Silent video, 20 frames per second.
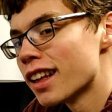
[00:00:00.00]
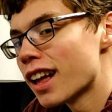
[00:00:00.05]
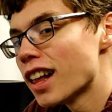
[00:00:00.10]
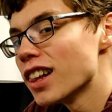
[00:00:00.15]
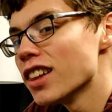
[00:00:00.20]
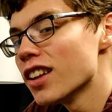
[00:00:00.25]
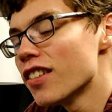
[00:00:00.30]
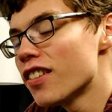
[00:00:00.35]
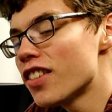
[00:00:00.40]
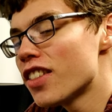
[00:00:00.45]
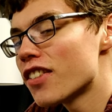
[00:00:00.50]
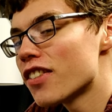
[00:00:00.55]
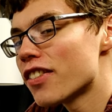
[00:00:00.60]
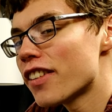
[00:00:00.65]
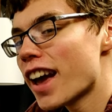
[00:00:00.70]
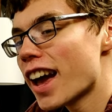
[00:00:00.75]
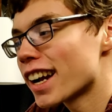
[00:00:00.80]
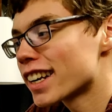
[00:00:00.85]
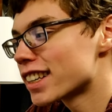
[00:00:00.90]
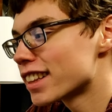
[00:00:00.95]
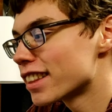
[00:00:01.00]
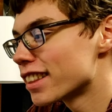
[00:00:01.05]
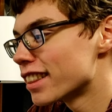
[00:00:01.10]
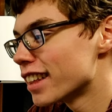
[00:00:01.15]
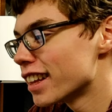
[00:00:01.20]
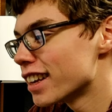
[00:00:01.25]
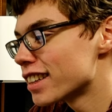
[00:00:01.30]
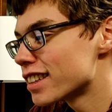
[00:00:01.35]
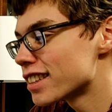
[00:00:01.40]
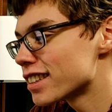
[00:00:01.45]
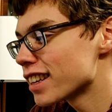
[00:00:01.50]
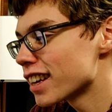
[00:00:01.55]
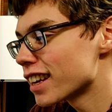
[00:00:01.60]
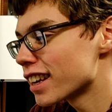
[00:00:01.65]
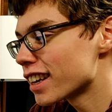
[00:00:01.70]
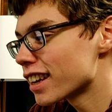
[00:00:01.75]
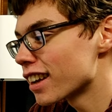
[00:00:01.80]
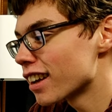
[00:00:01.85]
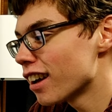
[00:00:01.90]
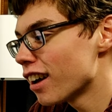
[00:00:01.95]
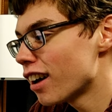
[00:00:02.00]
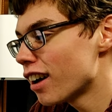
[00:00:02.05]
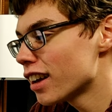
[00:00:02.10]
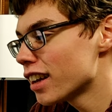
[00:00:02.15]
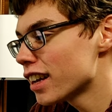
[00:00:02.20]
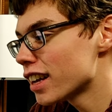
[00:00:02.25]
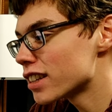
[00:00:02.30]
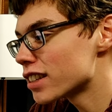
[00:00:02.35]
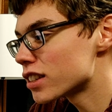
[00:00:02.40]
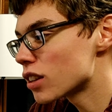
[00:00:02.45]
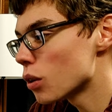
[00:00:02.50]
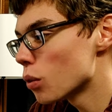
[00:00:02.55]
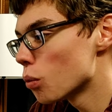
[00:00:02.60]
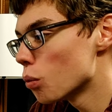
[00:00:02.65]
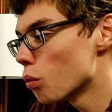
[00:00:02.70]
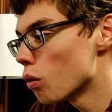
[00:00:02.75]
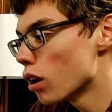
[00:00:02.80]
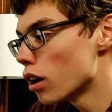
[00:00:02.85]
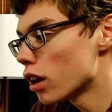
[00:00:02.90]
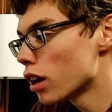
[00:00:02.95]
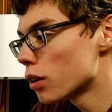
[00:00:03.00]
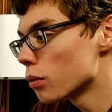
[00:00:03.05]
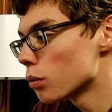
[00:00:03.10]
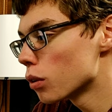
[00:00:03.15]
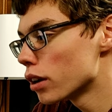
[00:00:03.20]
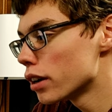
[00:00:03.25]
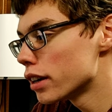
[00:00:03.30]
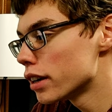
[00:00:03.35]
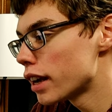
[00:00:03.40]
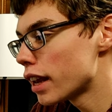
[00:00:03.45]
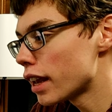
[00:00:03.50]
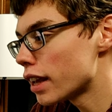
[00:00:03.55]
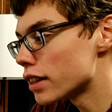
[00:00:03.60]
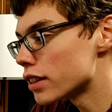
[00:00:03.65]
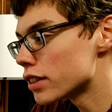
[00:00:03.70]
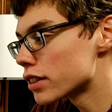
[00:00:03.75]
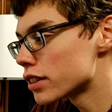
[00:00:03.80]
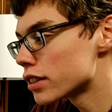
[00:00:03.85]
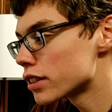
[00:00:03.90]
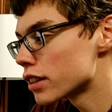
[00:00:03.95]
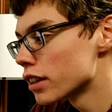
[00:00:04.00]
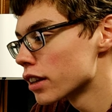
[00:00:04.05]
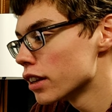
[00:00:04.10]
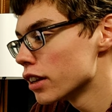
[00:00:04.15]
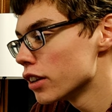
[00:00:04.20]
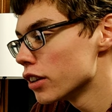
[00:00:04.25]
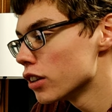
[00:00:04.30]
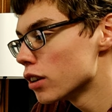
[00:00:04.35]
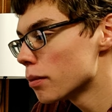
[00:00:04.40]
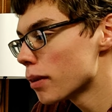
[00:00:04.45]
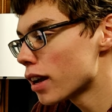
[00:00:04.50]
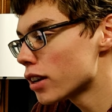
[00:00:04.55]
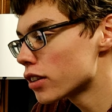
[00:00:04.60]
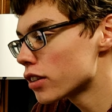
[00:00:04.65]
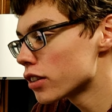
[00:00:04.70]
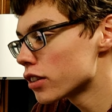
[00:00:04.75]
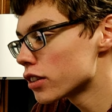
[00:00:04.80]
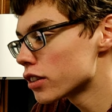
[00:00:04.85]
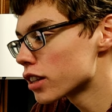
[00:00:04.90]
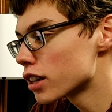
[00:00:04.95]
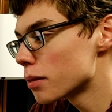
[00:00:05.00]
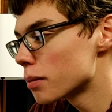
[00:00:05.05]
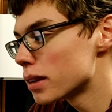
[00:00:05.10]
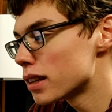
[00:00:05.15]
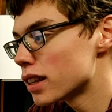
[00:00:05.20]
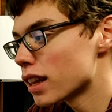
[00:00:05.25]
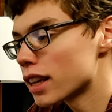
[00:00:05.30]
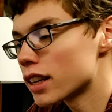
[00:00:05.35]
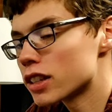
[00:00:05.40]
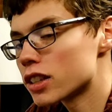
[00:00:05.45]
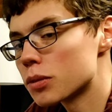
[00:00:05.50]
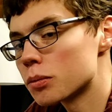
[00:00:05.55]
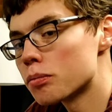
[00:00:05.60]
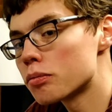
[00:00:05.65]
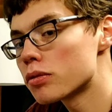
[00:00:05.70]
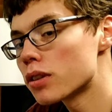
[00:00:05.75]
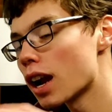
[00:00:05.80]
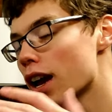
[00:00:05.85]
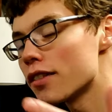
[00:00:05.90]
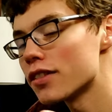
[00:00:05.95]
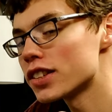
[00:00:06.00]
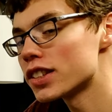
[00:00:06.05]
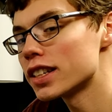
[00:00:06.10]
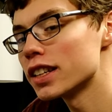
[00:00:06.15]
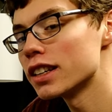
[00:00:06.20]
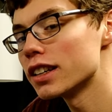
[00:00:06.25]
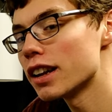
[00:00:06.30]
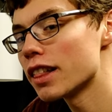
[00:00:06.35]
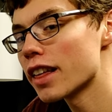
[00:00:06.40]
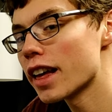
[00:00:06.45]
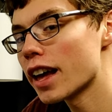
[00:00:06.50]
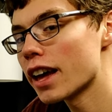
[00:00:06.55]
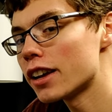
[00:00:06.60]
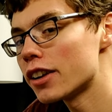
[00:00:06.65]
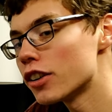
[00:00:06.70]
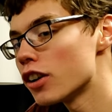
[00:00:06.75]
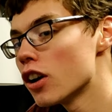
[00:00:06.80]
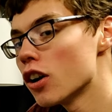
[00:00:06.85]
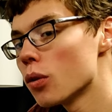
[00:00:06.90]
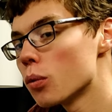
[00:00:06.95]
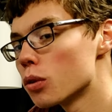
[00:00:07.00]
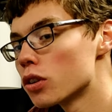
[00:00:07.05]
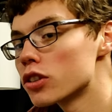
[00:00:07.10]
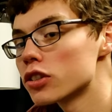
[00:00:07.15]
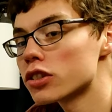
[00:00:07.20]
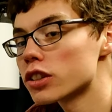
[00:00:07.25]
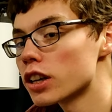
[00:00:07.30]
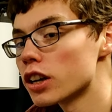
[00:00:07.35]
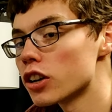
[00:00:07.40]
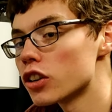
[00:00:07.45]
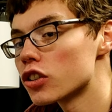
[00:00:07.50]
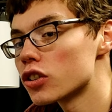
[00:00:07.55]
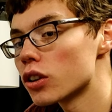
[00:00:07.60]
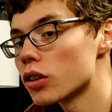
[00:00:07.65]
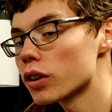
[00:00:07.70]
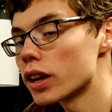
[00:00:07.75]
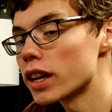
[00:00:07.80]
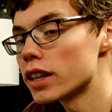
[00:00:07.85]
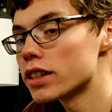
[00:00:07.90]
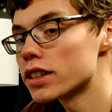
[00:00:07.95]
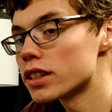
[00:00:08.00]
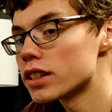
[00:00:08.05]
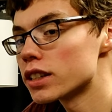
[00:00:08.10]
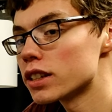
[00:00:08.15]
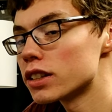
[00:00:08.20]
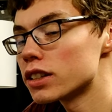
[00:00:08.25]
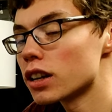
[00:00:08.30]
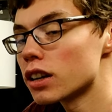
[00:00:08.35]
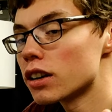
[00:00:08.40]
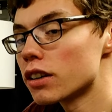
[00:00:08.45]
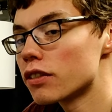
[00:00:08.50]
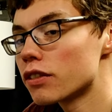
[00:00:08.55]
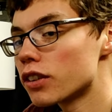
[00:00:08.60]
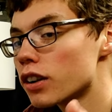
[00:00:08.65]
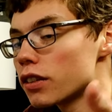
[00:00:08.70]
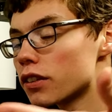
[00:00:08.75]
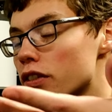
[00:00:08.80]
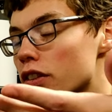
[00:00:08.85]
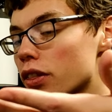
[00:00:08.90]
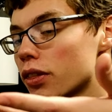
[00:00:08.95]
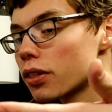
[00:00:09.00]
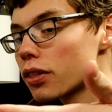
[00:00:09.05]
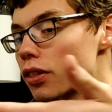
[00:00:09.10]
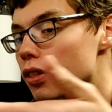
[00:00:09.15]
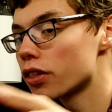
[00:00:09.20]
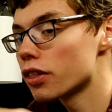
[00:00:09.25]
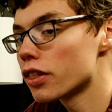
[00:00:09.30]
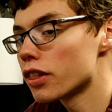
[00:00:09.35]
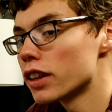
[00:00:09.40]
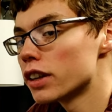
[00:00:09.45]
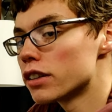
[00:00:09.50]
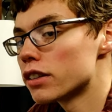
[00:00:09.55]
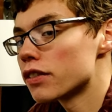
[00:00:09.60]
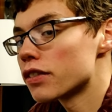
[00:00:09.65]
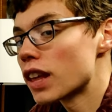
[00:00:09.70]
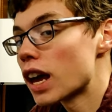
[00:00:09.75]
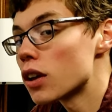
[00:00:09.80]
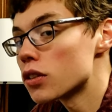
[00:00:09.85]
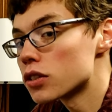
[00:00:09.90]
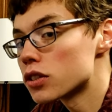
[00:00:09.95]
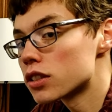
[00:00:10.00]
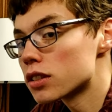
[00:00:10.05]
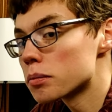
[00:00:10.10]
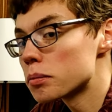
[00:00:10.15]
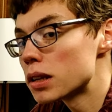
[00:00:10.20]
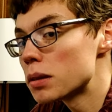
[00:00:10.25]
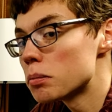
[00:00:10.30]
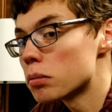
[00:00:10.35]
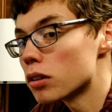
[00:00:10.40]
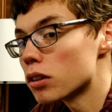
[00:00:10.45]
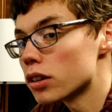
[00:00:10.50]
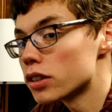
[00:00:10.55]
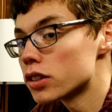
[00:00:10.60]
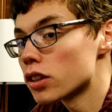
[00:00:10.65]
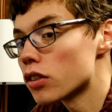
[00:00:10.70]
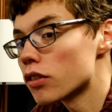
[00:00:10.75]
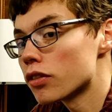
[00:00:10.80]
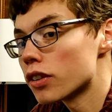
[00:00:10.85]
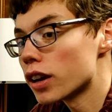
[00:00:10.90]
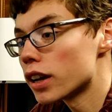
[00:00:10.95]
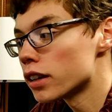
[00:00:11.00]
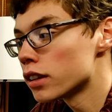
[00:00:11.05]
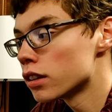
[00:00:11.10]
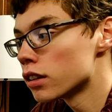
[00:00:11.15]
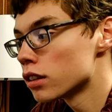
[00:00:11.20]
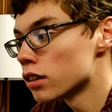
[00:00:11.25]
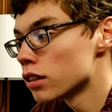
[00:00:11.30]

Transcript: I love the fact that it's like, ah yes, one-on-one dates. You'd imagine there's going to be like some privacy to that. No, we're just going to showcase this in, in front of a theater of thousands of people. It's all fine.